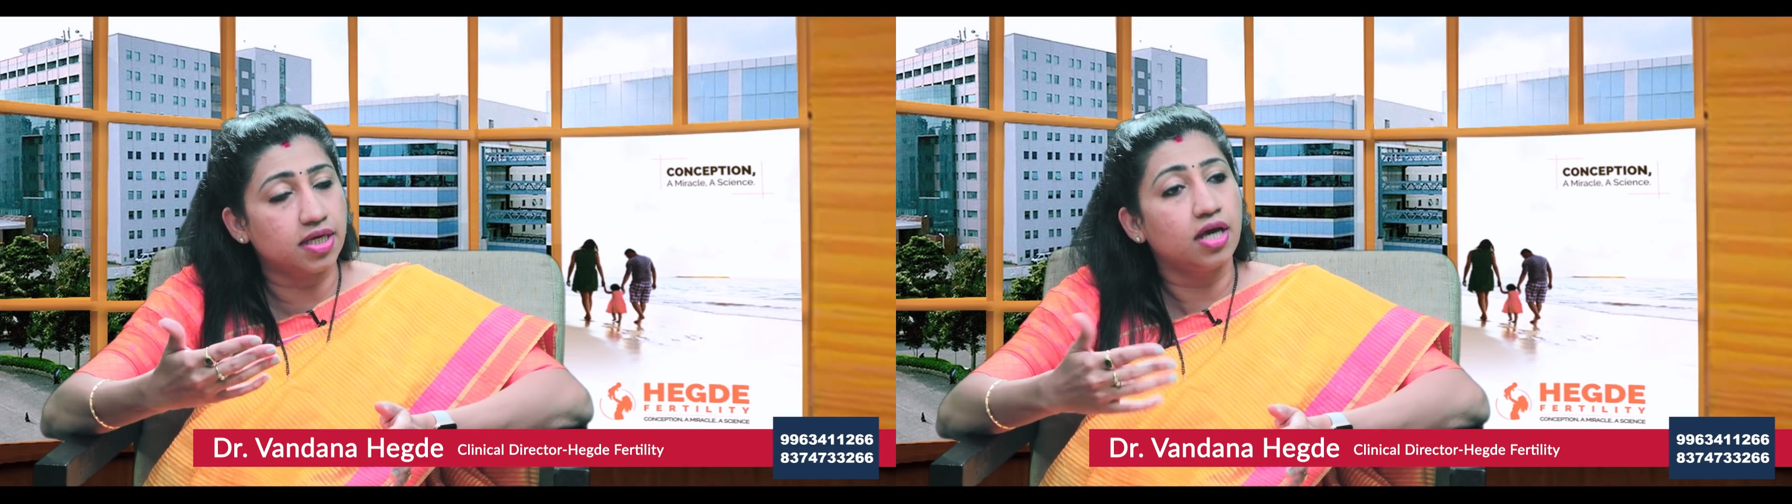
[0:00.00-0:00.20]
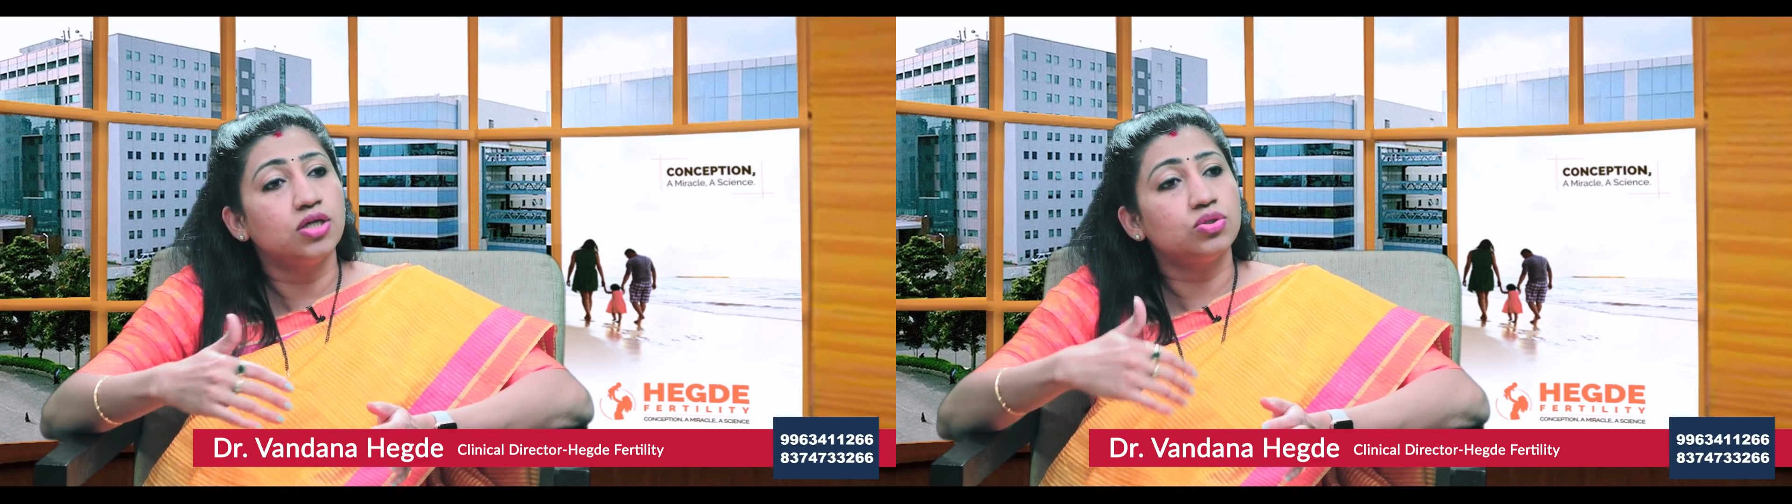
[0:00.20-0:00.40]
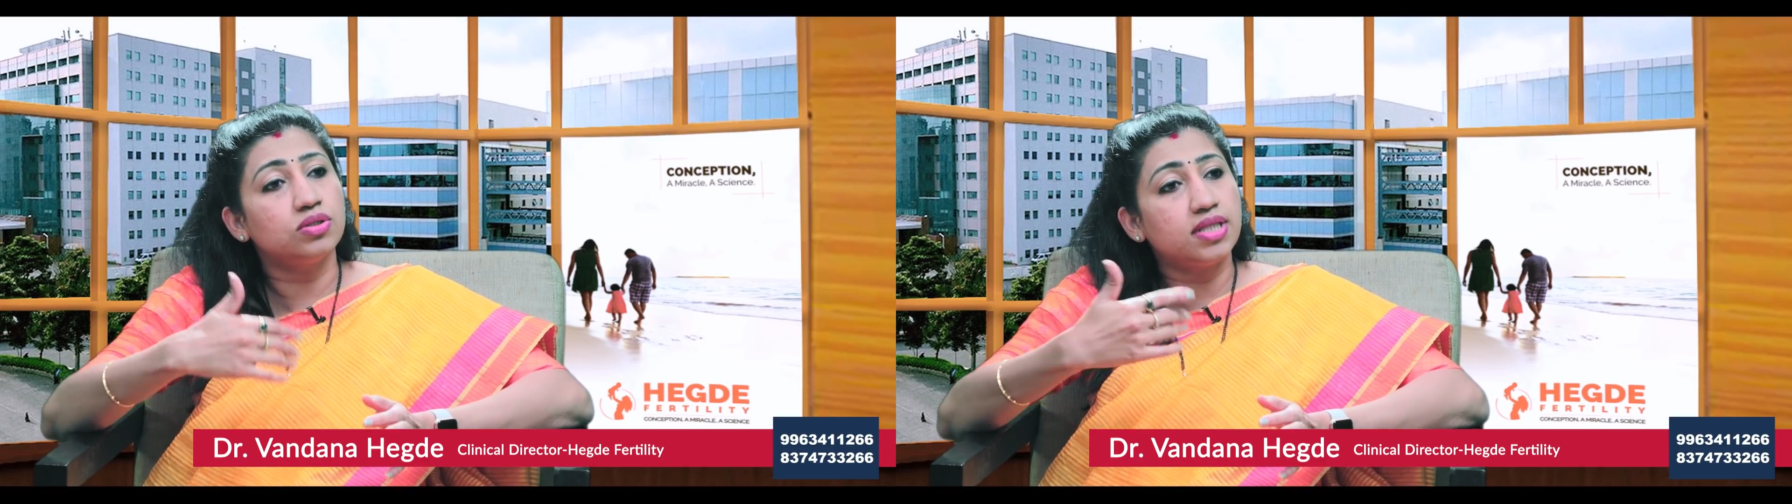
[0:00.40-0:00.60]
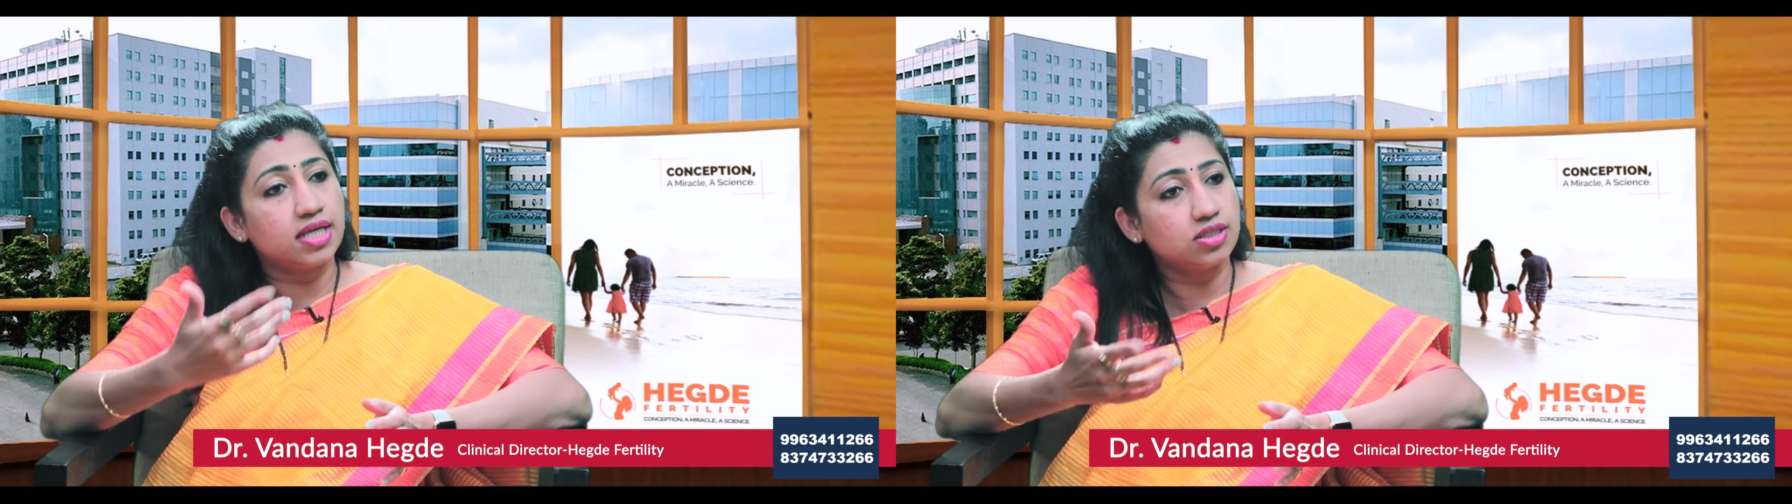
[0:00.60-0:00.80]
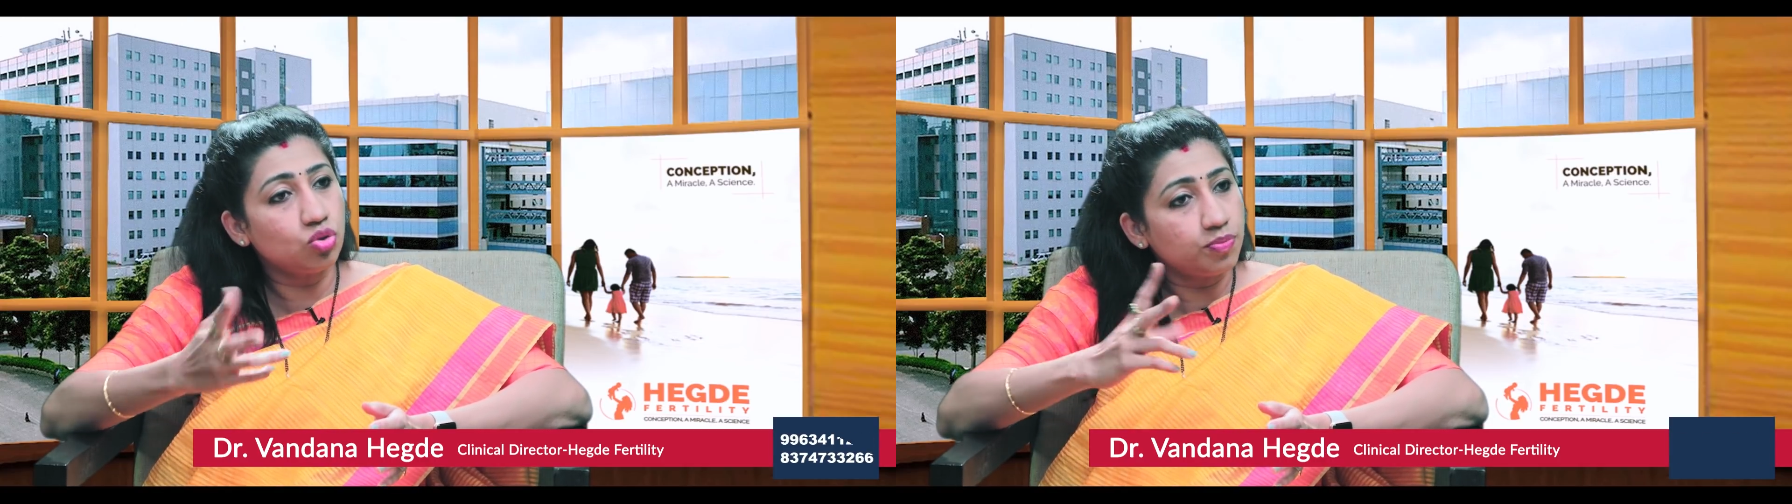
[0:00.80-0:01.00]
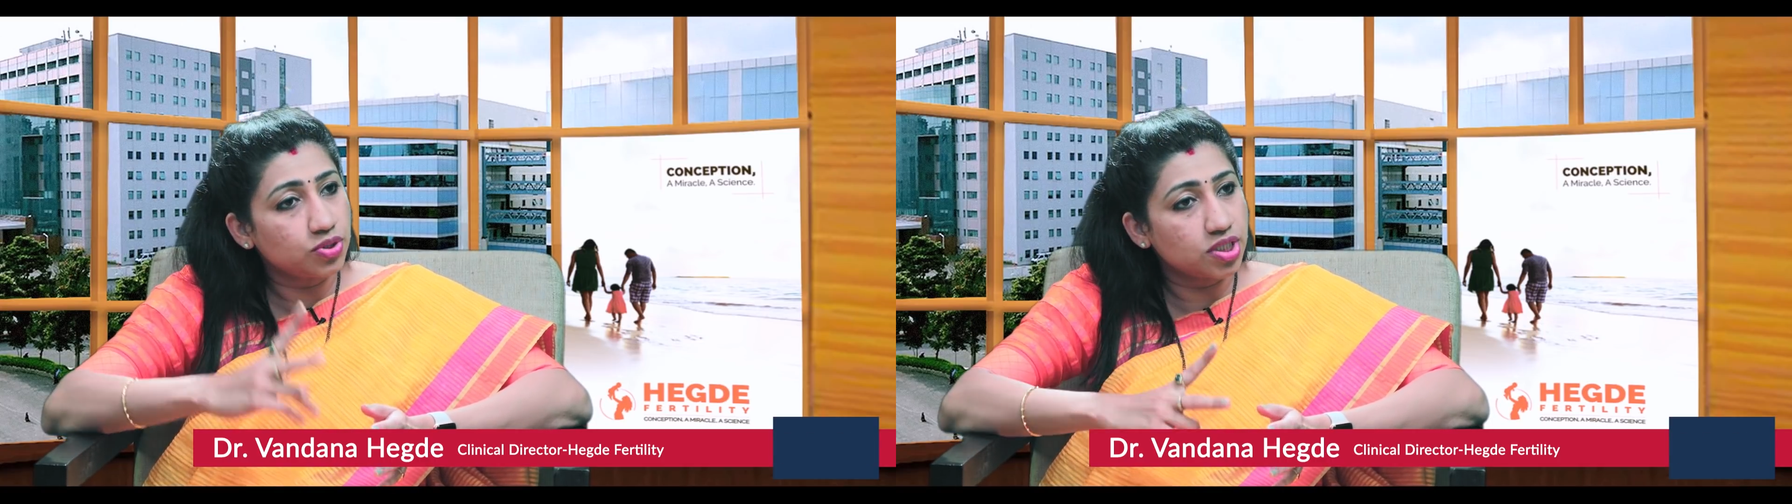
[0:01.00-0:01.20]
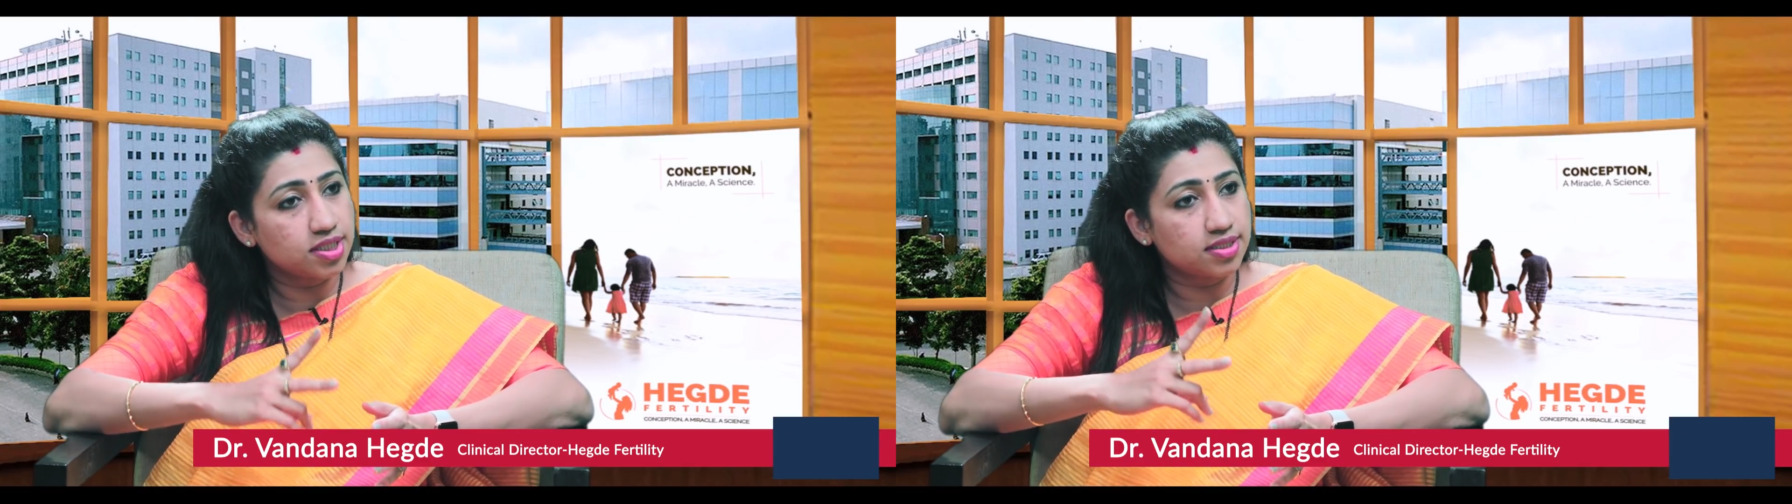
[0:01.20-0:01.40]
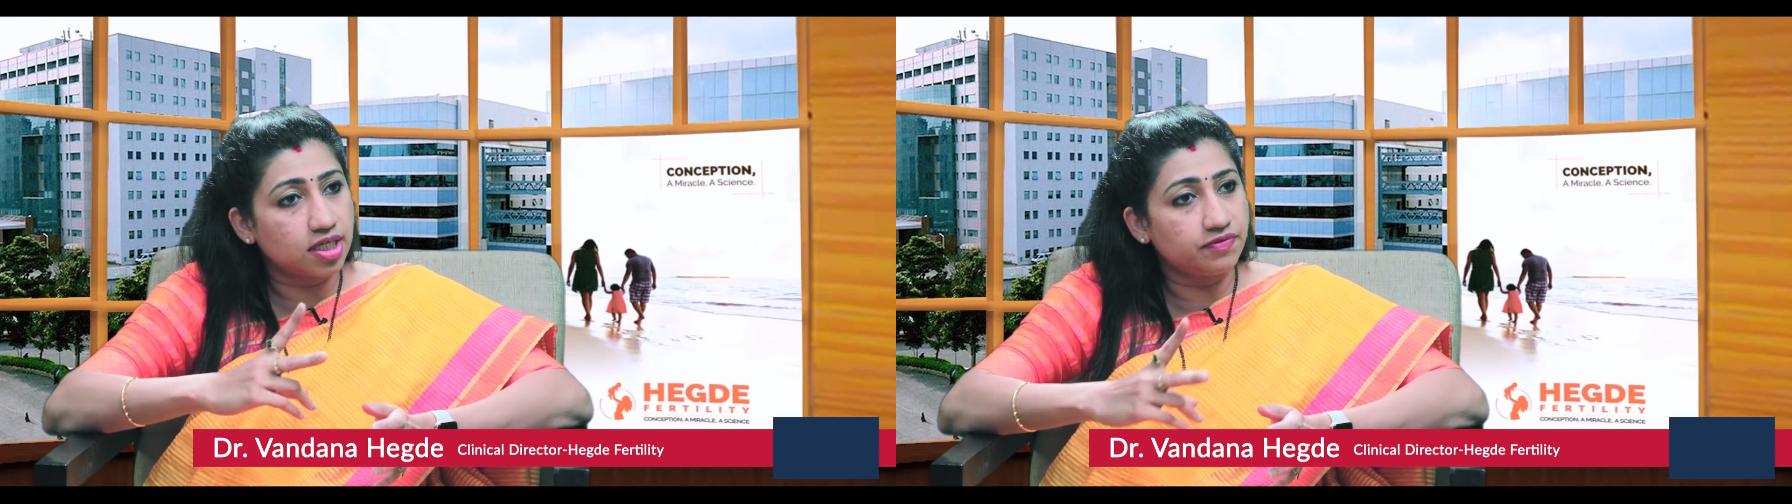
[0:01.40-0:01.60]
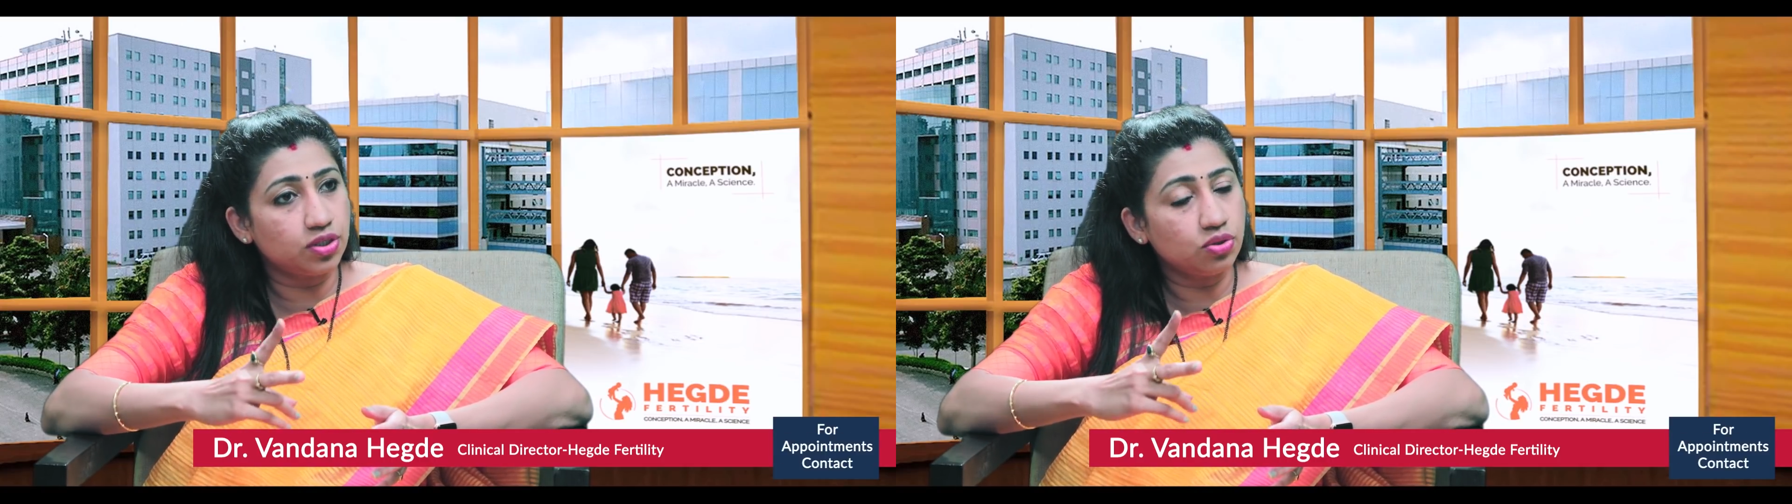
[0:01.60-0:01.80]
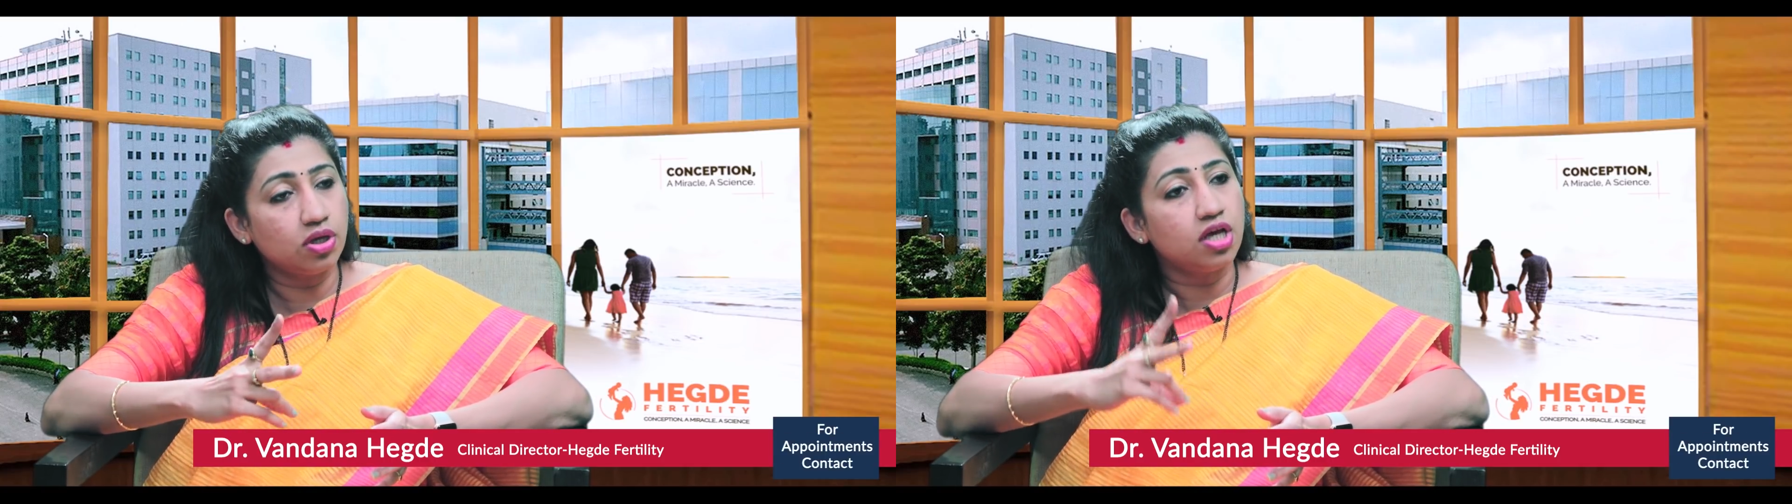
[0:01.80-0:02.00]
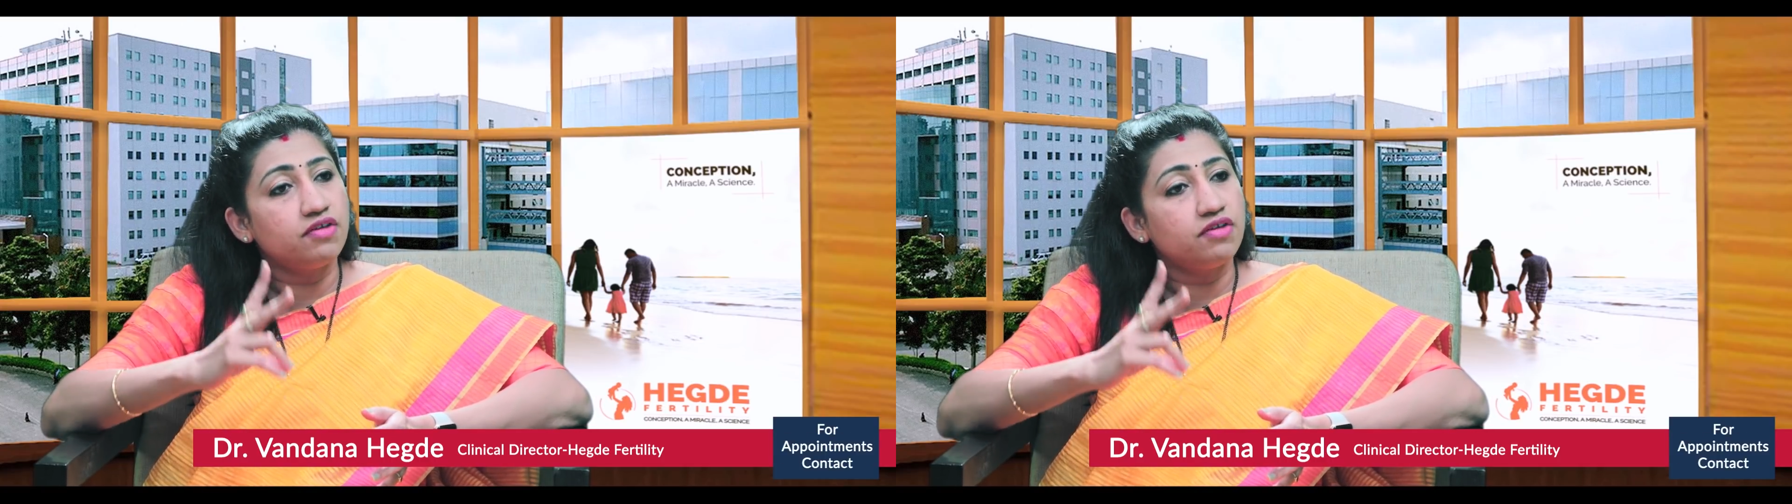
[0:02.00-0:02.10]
Mm-hmm. So there are two procedures that we do.